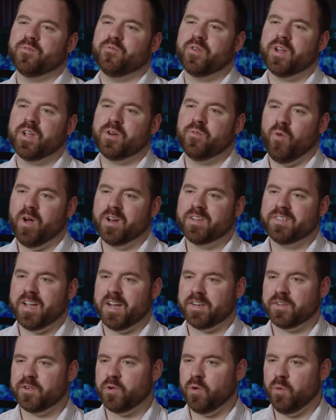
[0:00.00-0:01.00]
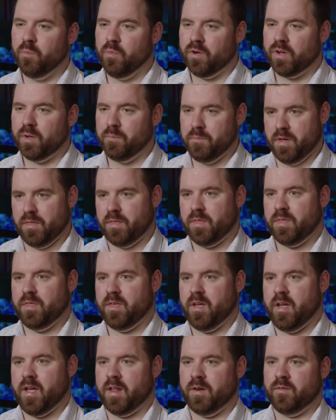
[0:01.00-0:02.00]
read one technical book a month.
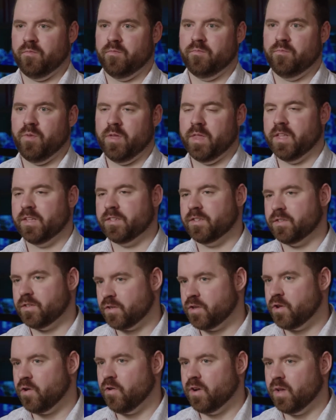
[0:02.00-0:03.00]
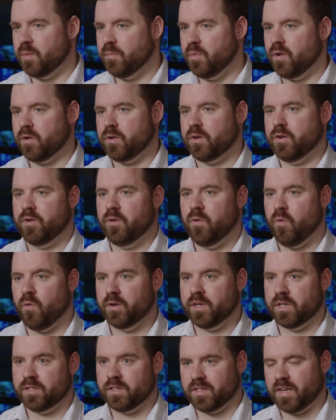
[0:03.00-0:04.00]
And whether that's a security book or
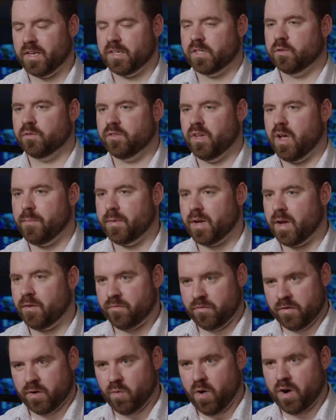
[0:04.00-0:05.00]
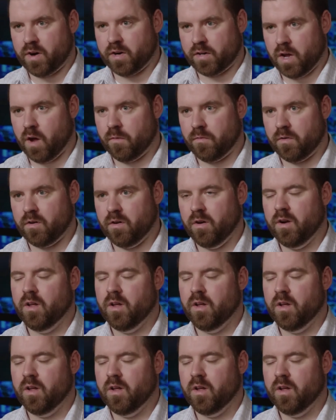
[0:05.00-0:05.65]
just a technical topic I've really wanted to cover,